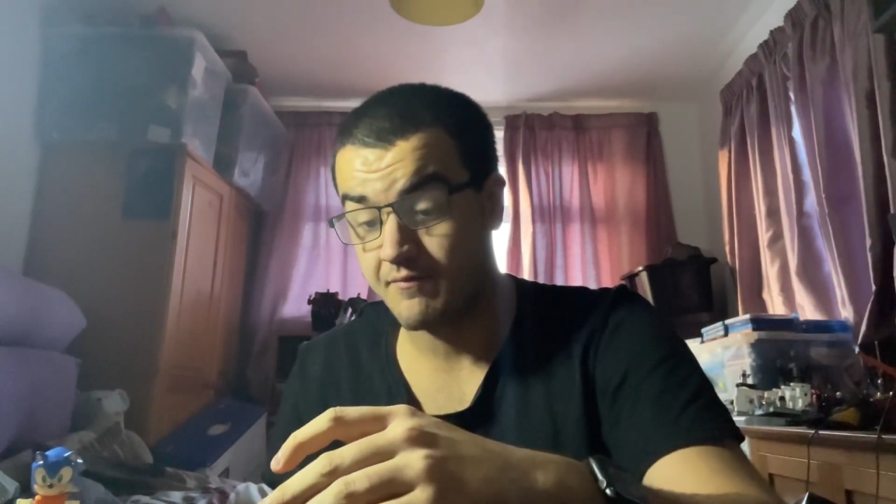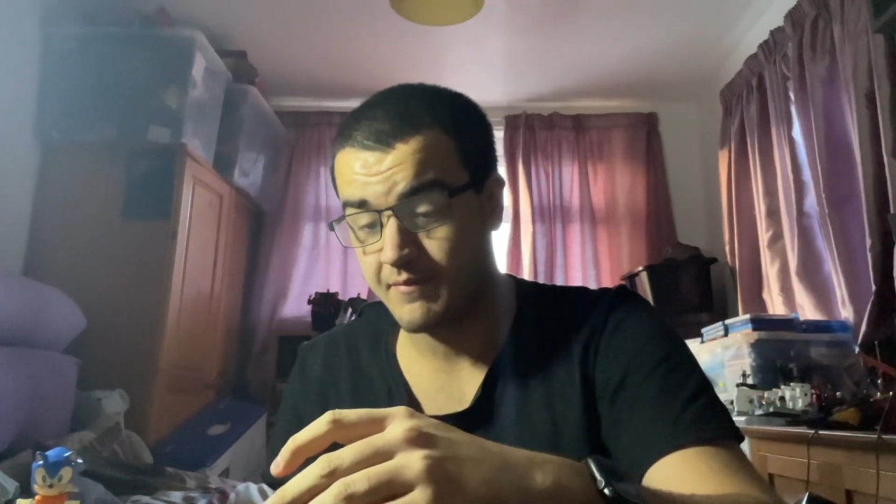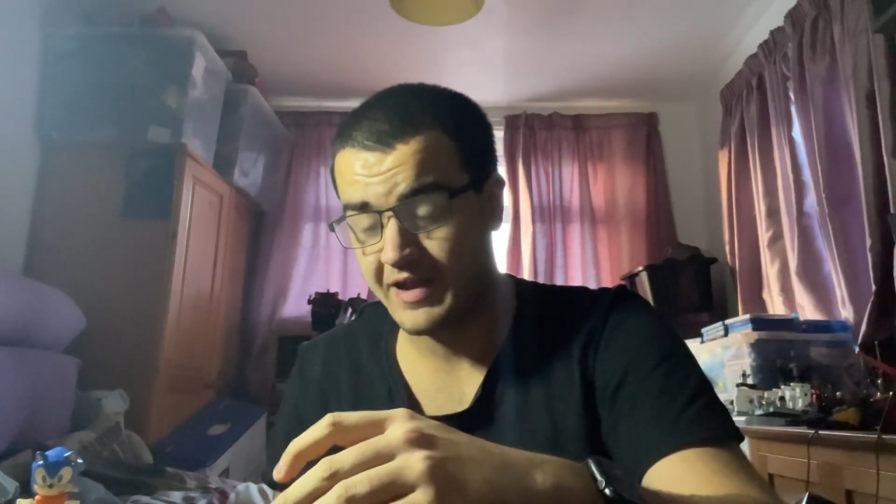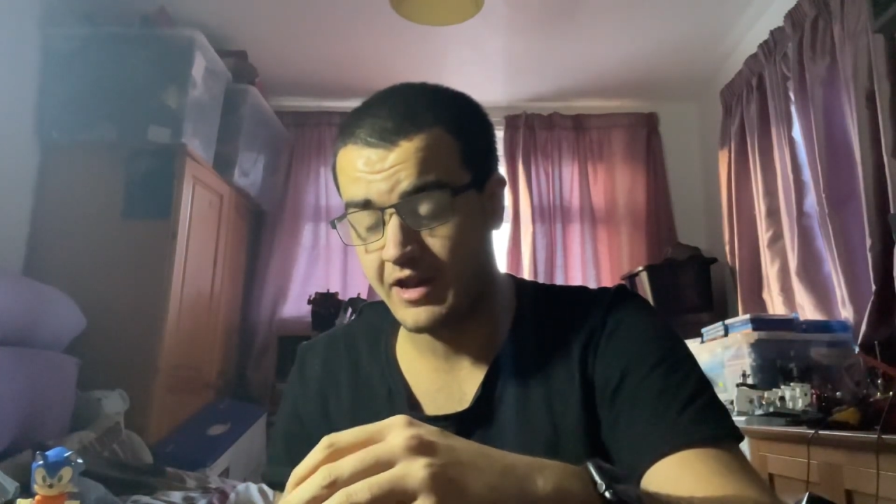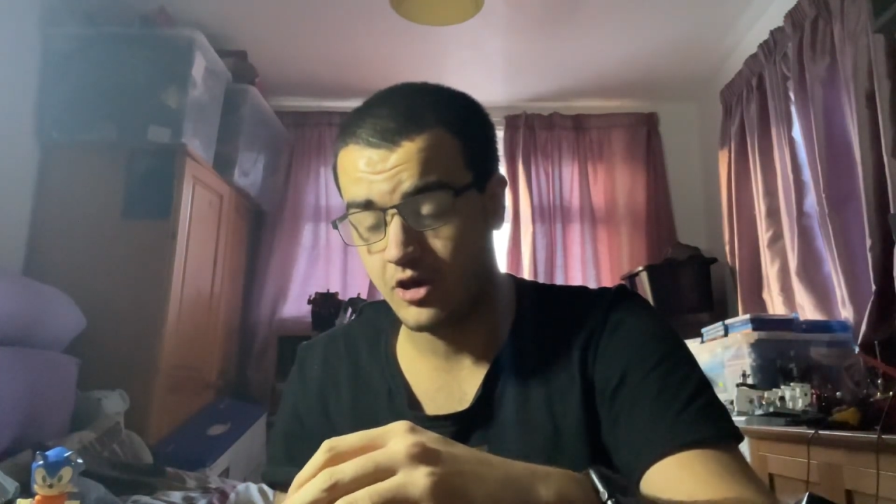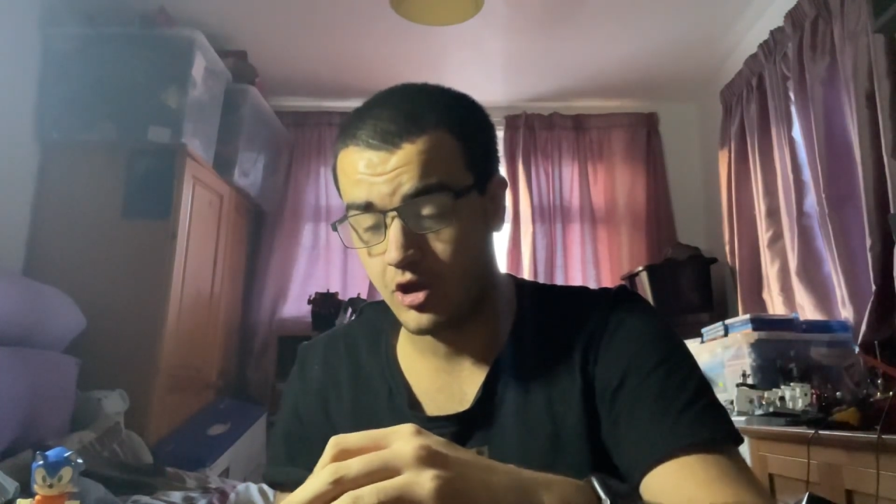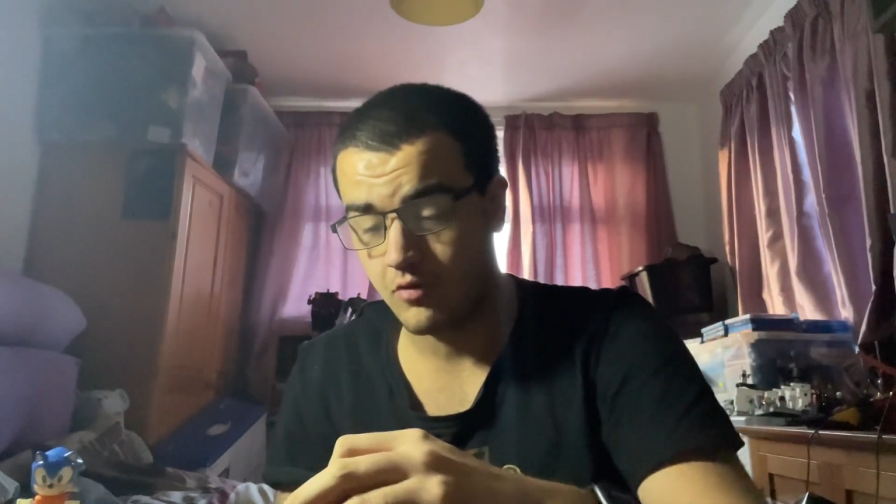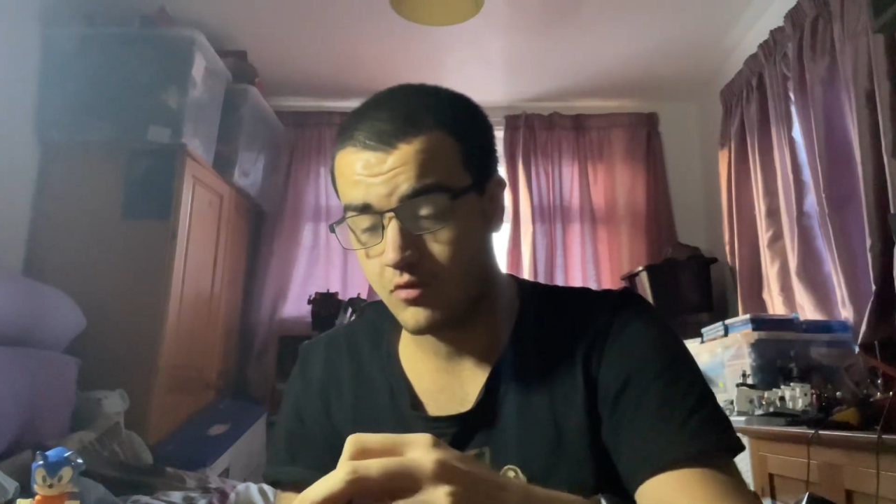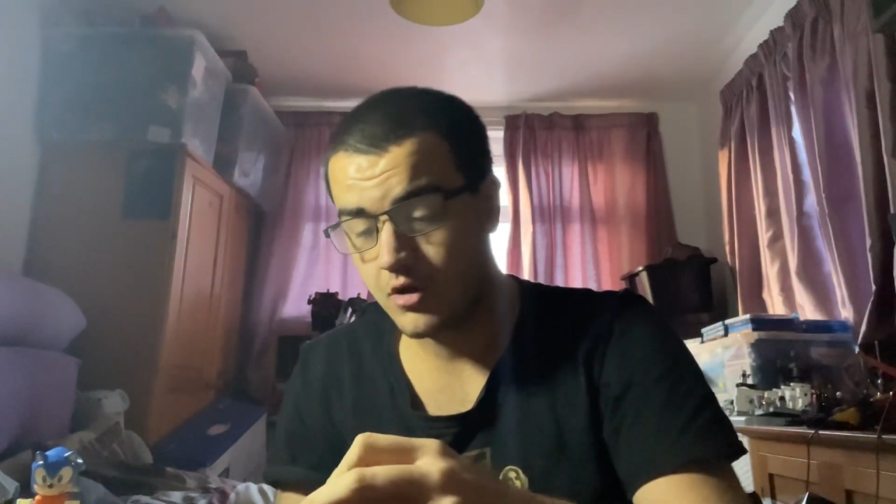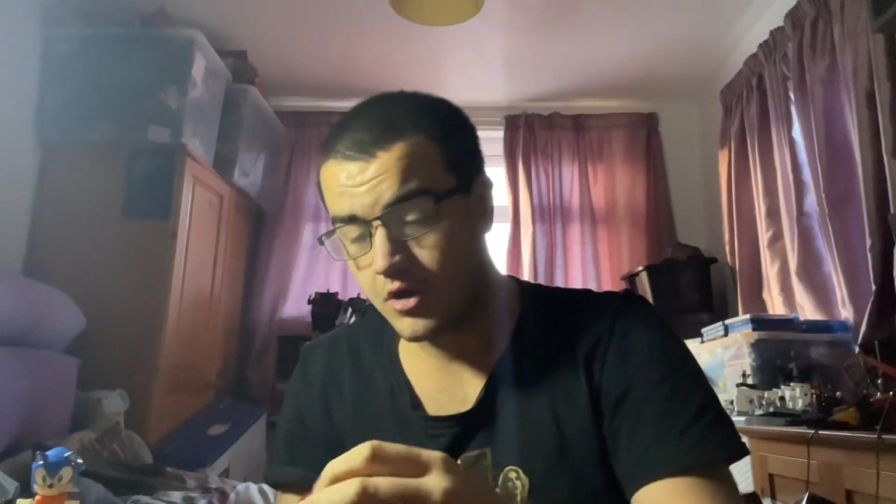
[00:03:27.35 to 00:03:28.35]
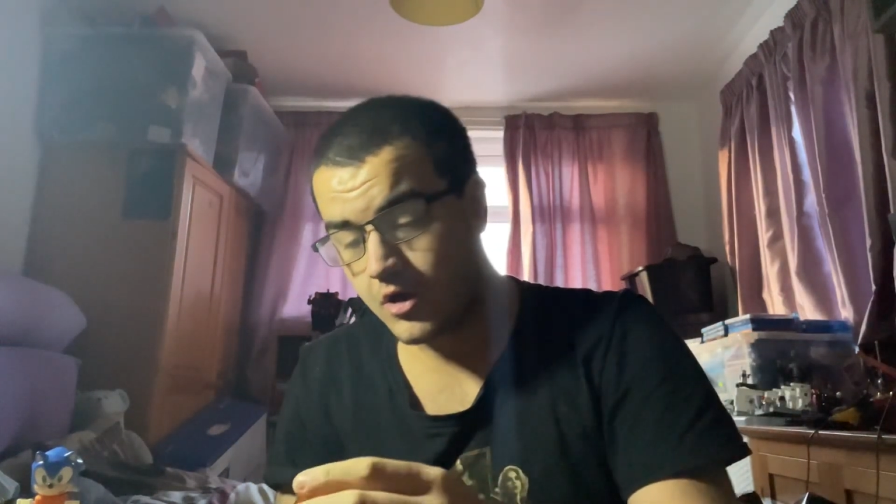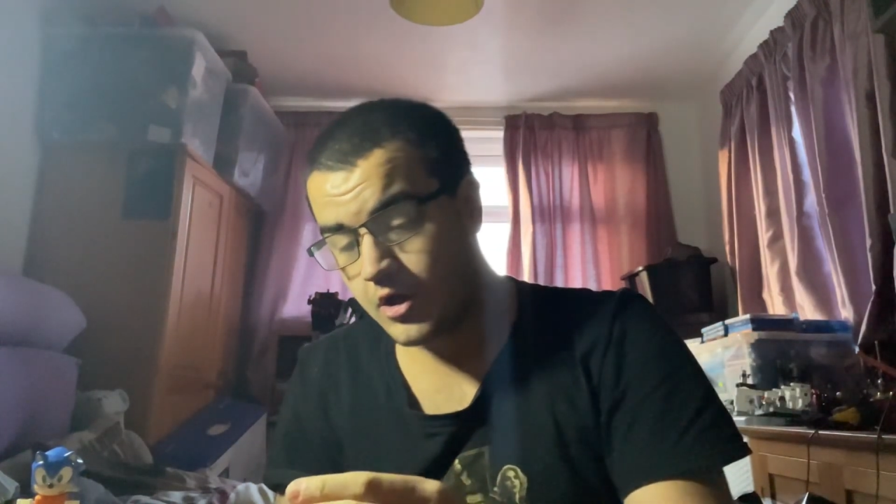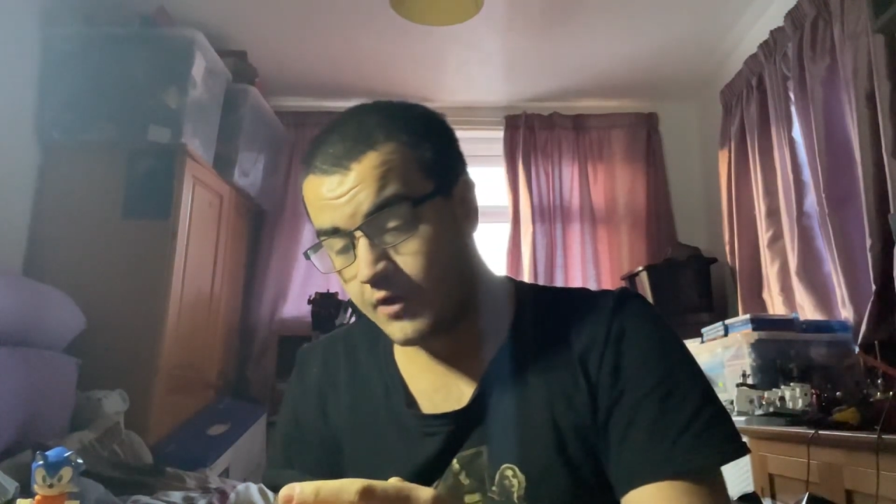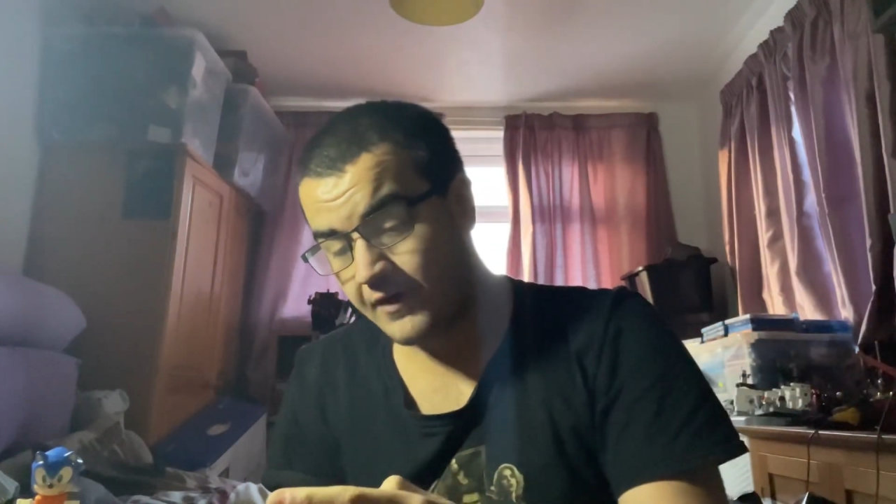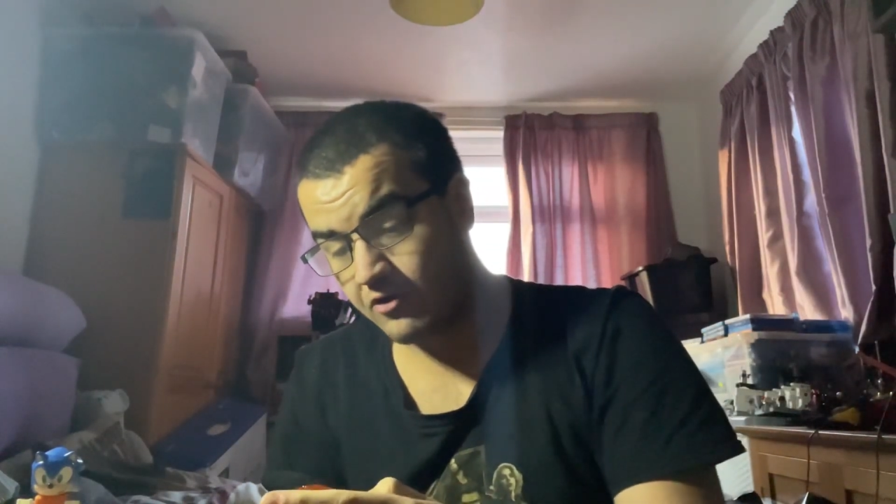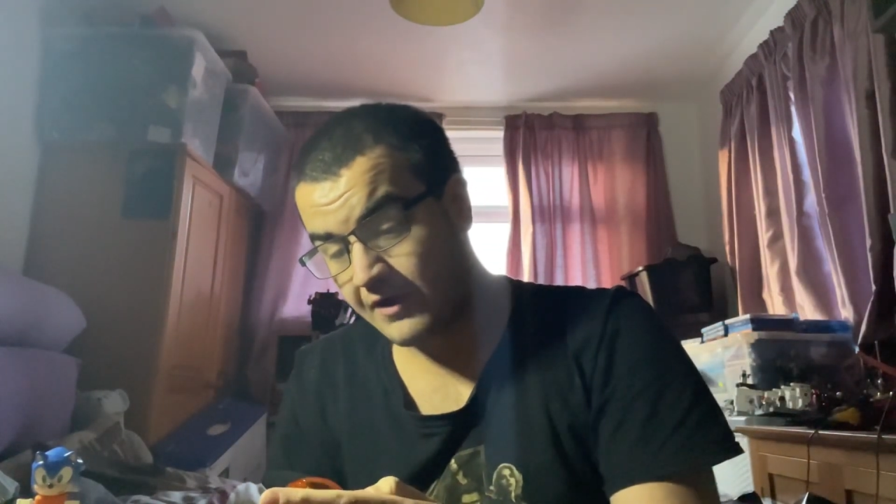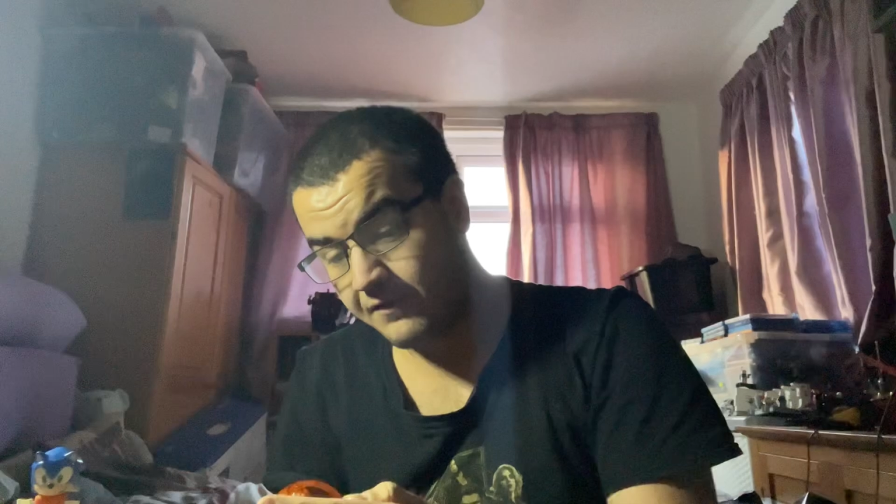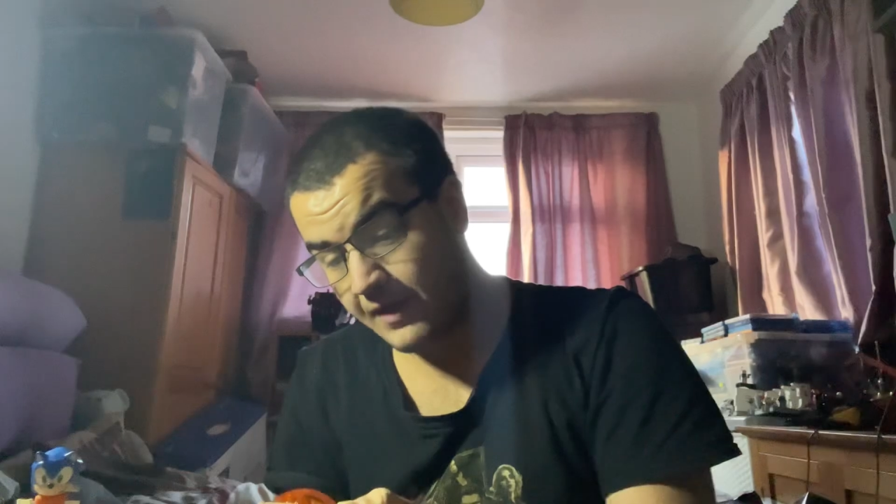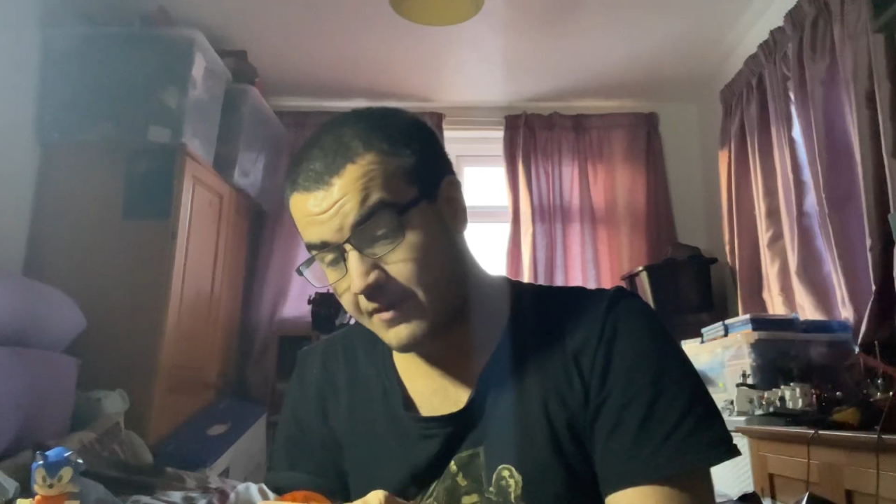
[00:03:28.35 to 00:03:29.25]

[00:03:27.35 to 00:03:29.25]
made it new. That was definitely, in